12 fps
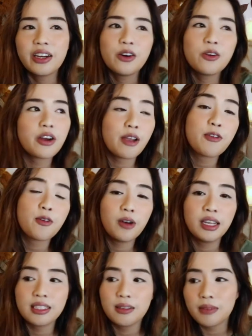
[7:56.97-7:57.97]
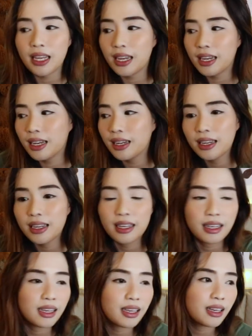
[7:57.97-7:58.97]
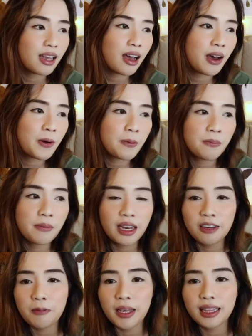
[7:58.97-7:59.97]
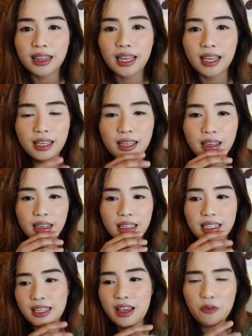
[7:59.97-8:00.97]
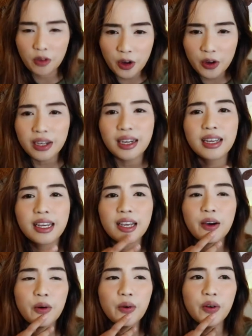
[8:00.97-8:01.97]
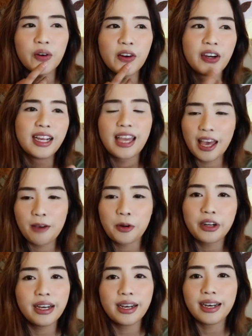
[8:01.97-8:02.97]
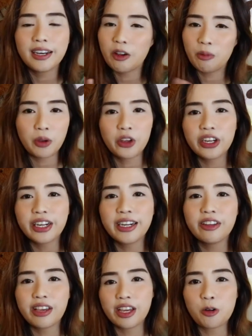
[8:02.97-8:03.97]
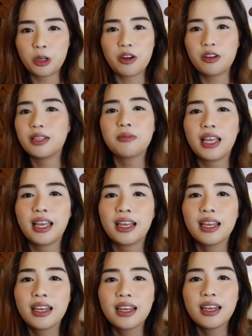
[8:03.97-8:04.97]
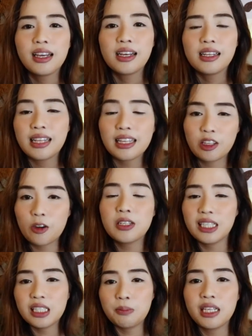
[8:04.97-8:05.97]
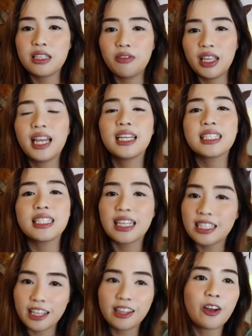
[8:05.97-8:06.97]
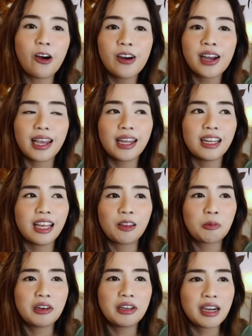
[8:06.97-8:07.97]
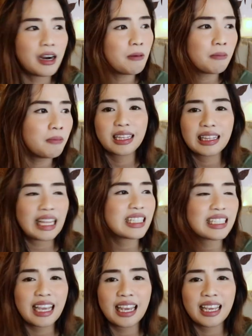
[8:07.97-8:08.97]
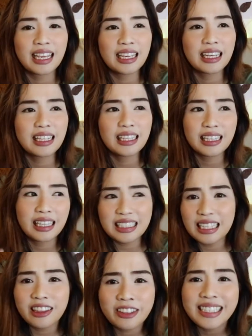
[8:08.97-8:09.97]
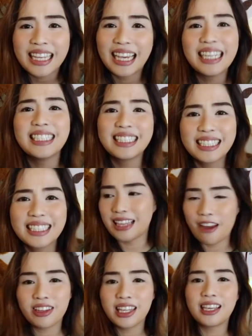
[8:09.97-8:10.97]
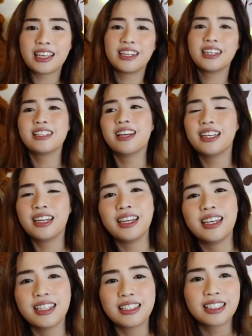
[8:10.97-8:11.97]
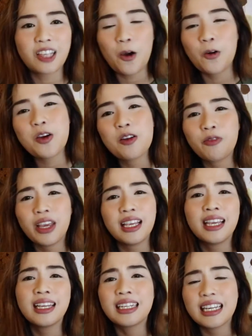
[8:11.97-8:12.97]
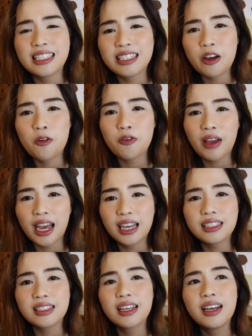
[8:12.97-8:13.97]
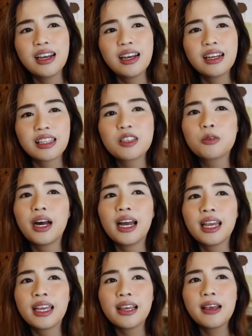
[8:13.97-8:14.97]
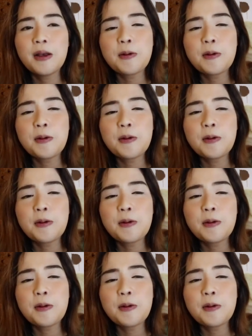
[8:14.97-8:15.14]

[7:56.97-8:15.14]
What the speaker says: Or if you want something a little bit like let's say a phone or a camera, a computer, you can order something like those expensive things in Shandong and it will come, let's say, less than 3 days. Everything here in China, it's so convenient, it's so fast. That's why